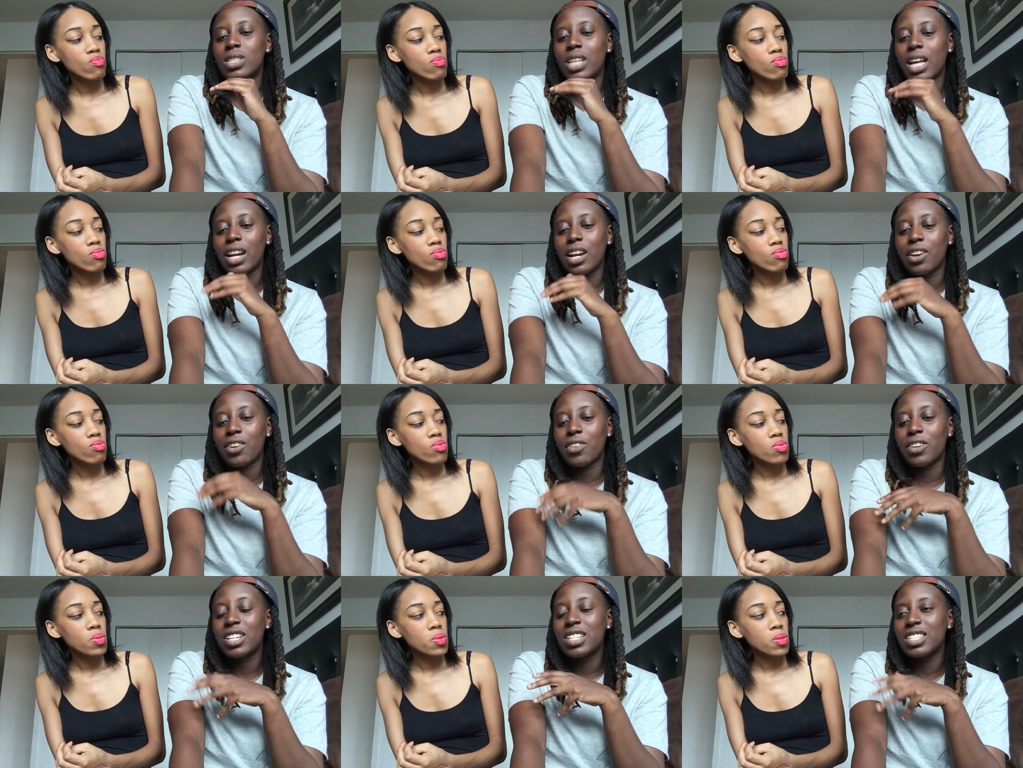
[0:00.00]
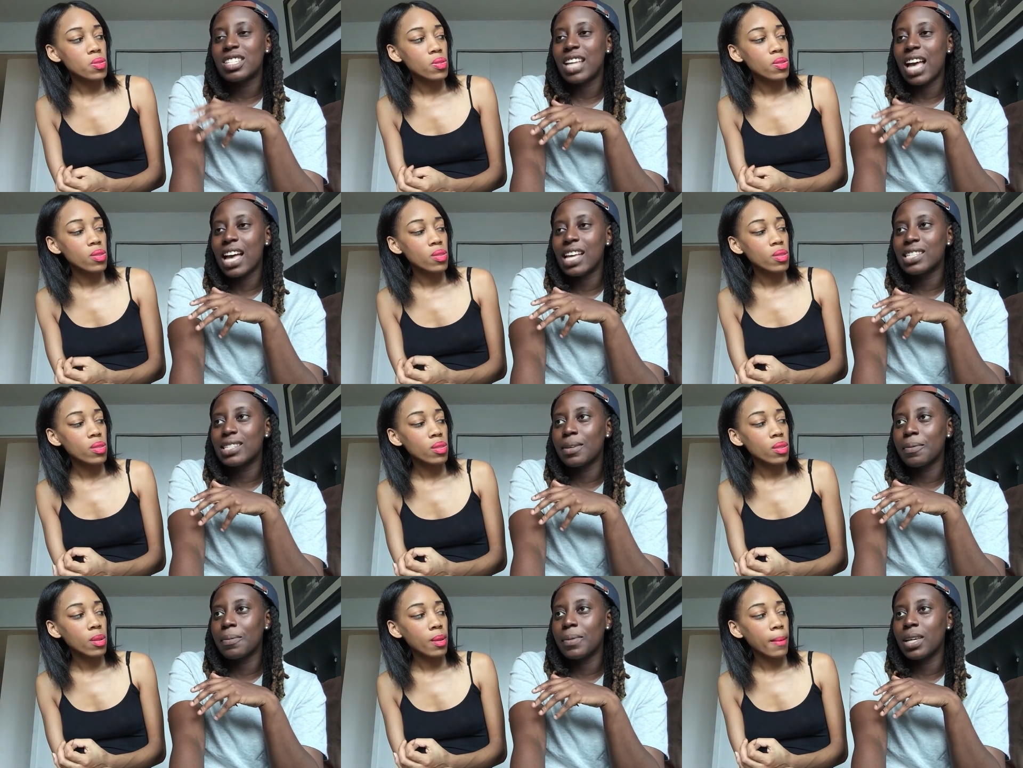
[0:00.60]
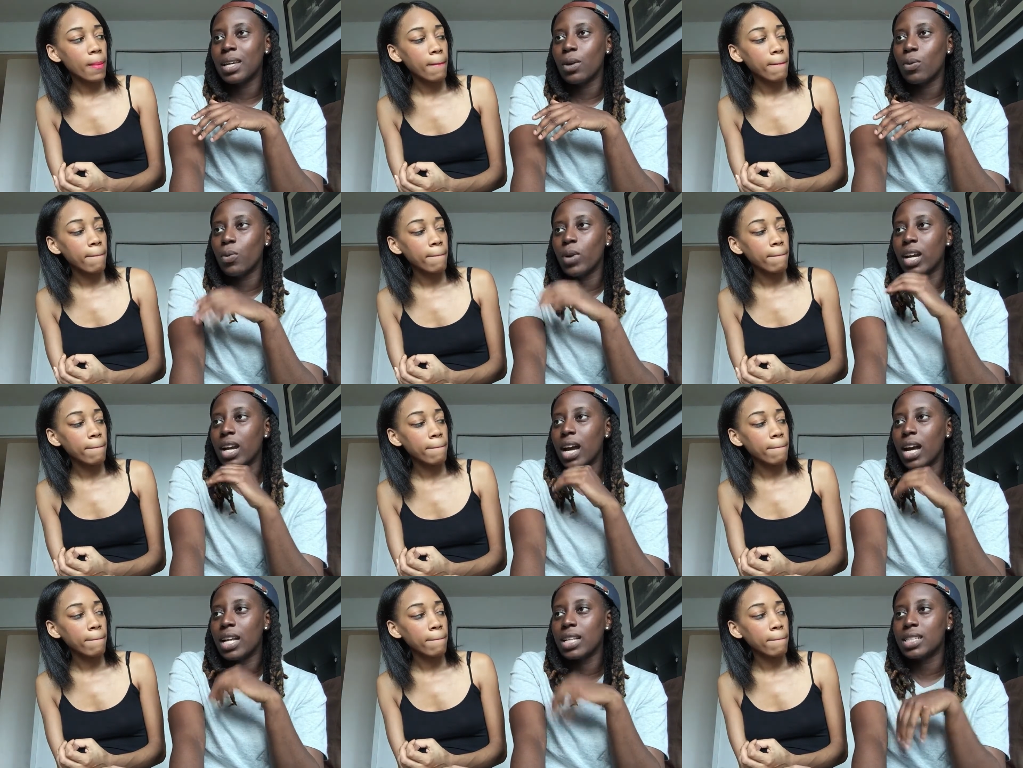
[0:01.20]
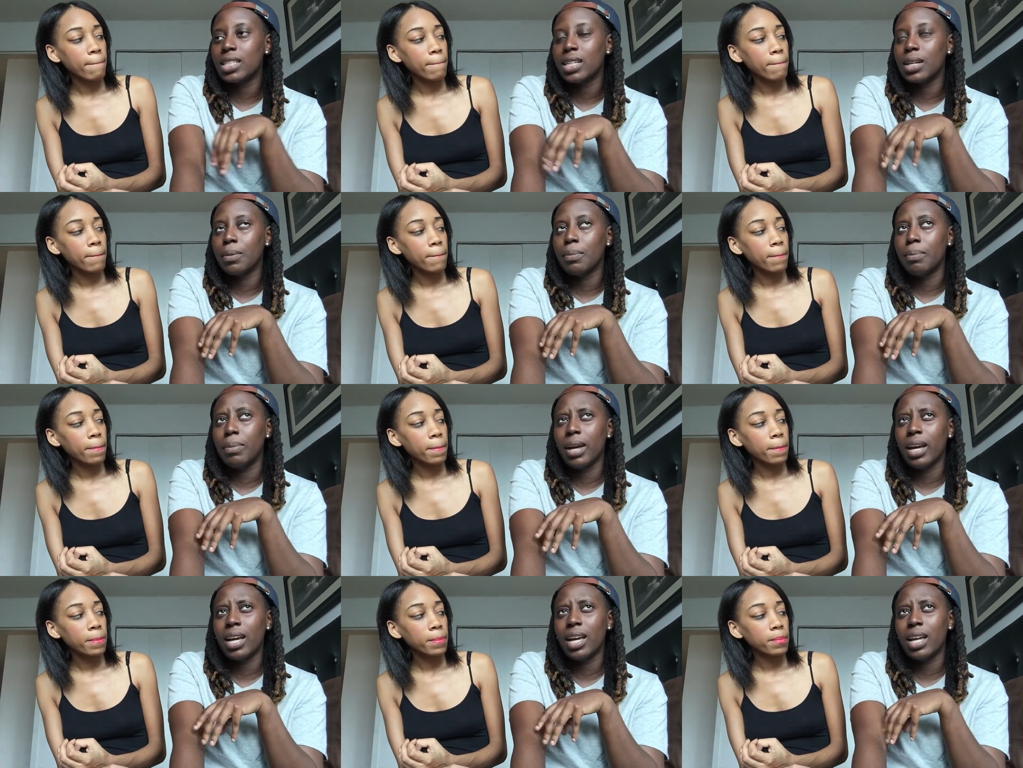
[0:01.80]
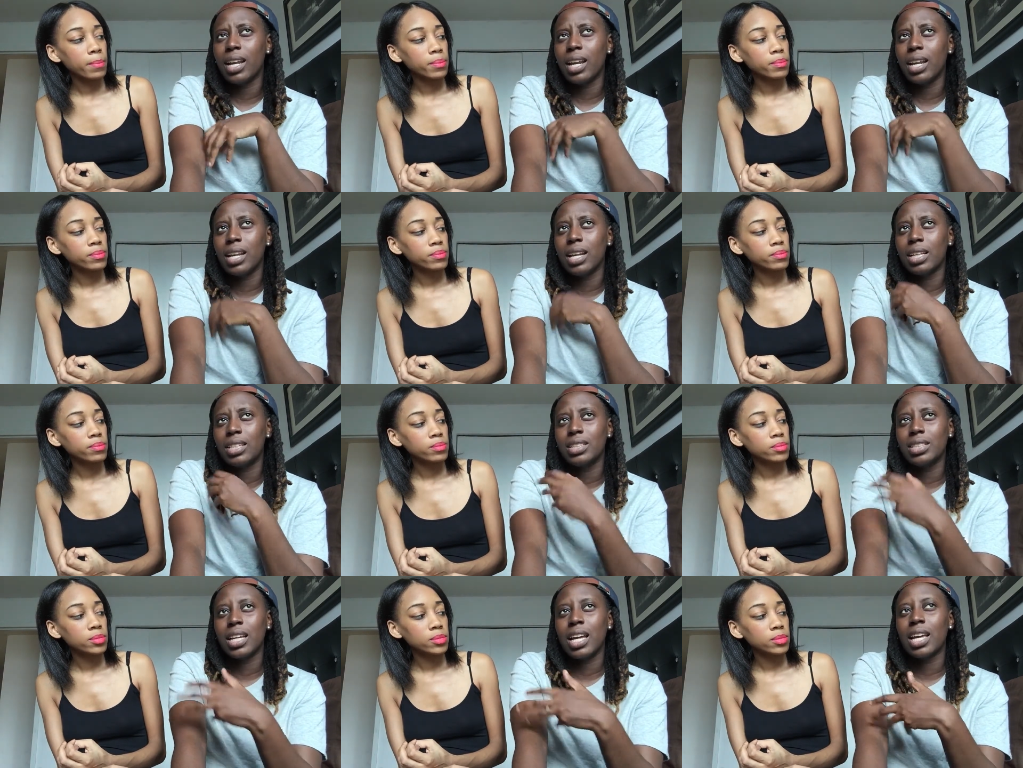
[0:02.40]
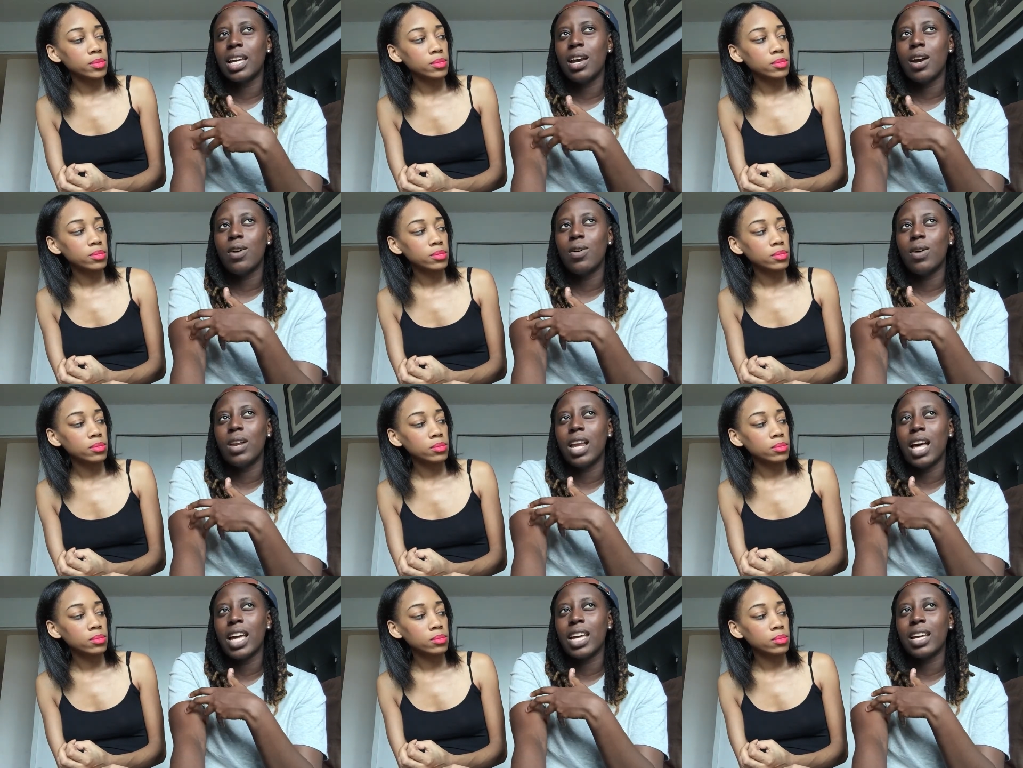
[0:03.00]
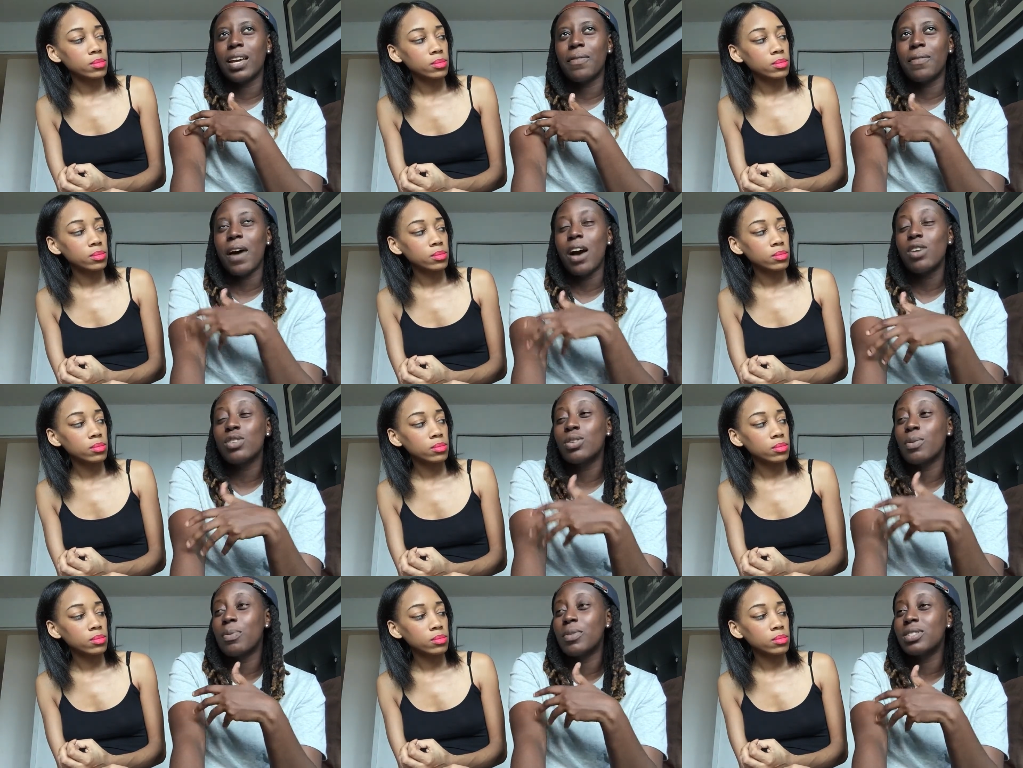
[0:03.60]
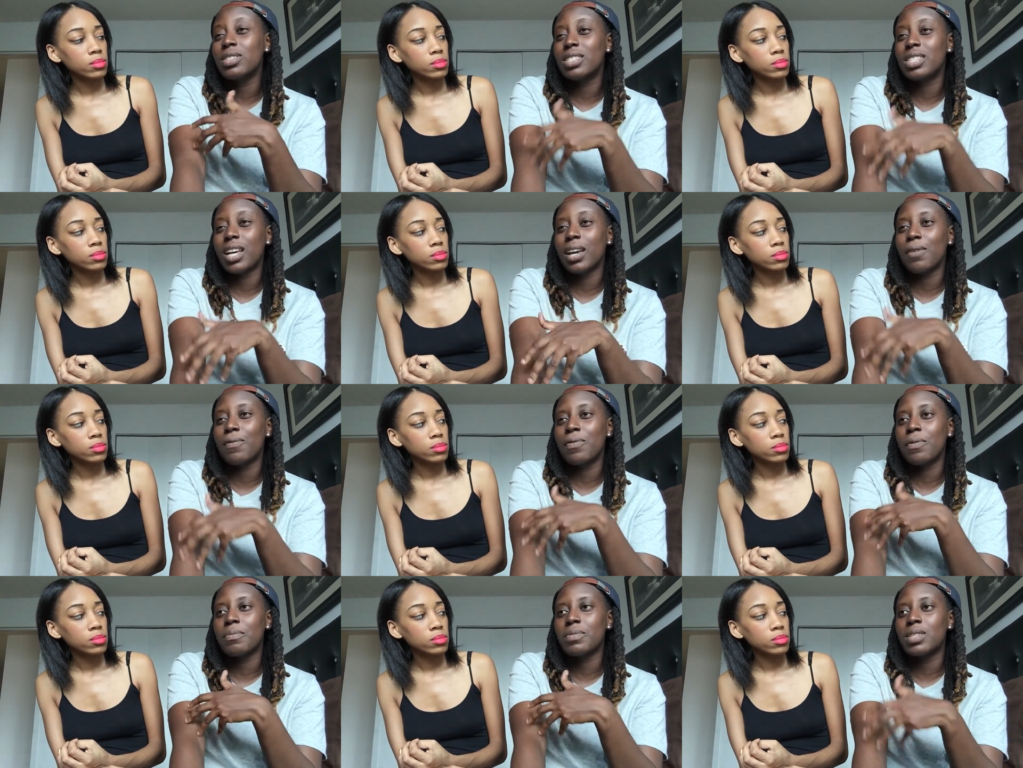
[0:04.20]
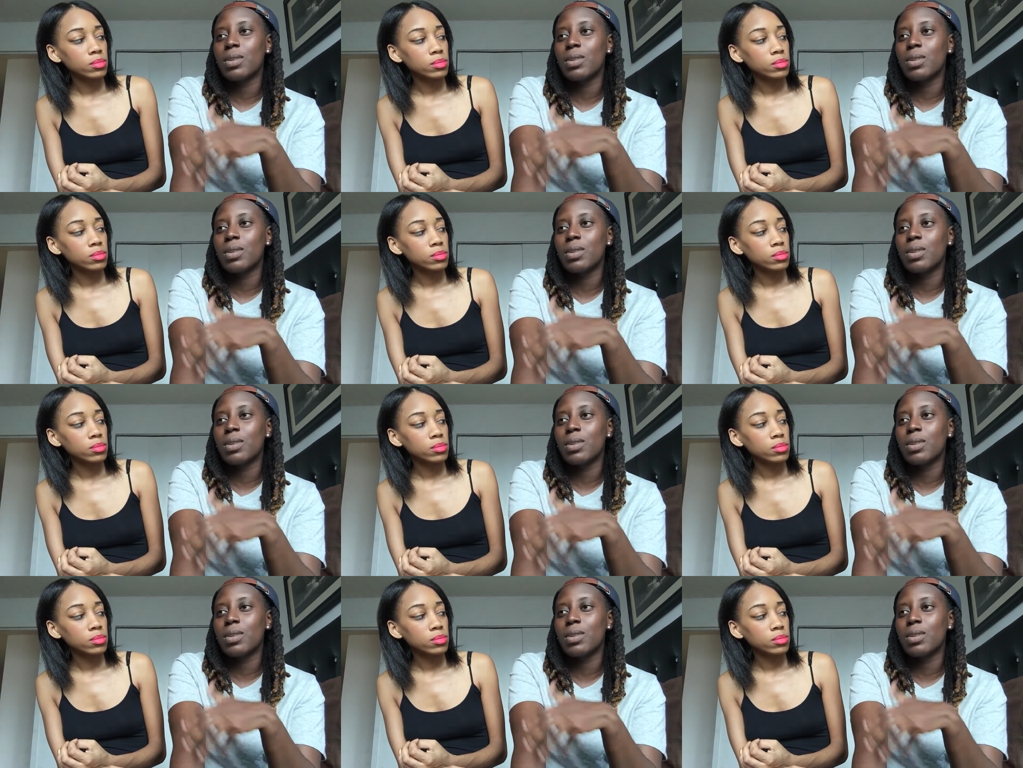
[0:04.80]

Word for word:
Speaker 1: started criticizing me and we got into the bed, and I was like, yo, like, if I was supposed to take it from